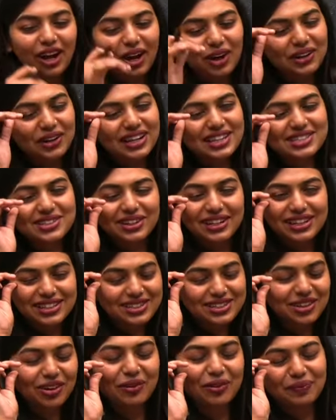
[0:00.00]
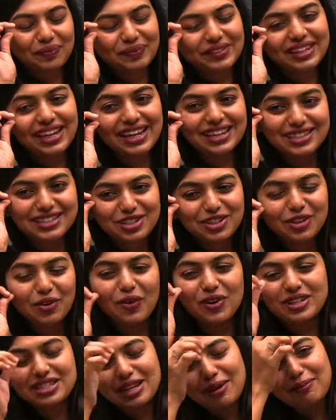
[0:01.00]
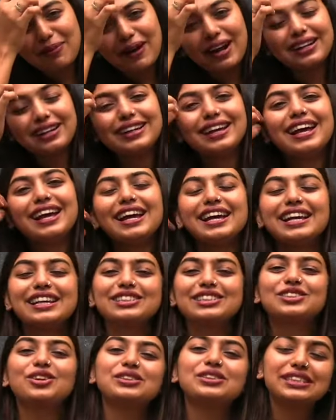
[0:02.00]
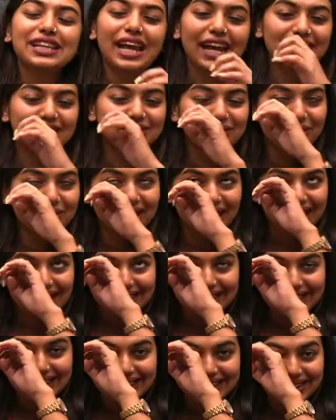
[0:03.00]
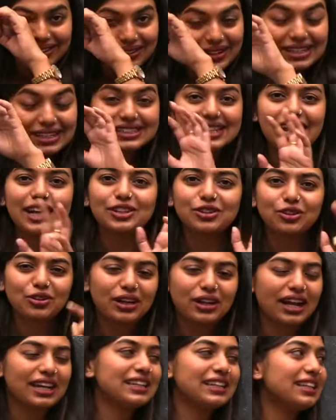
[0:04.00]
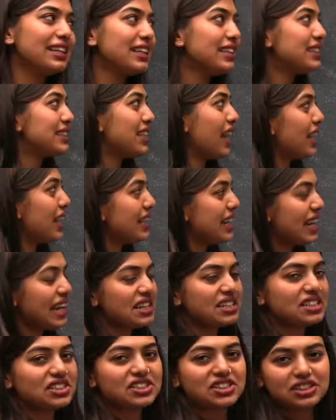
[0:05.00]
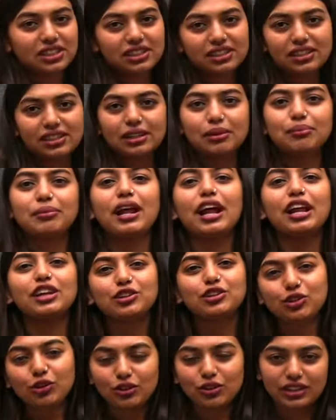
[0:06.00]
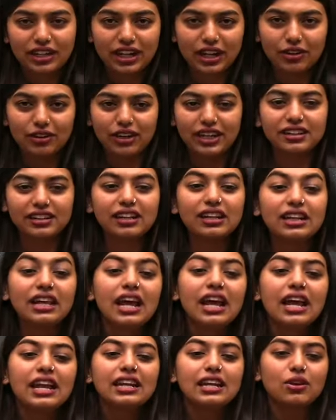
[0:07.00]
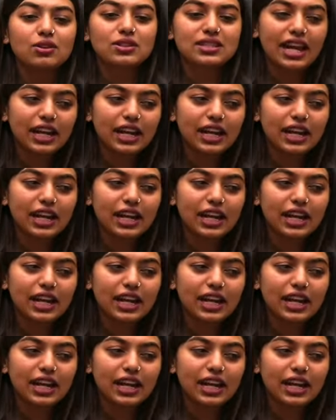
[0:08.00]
Okay, students, so, yes, jokes apart. So, cytokinin, okay, cytokinin is our next plant growth regulator. Now,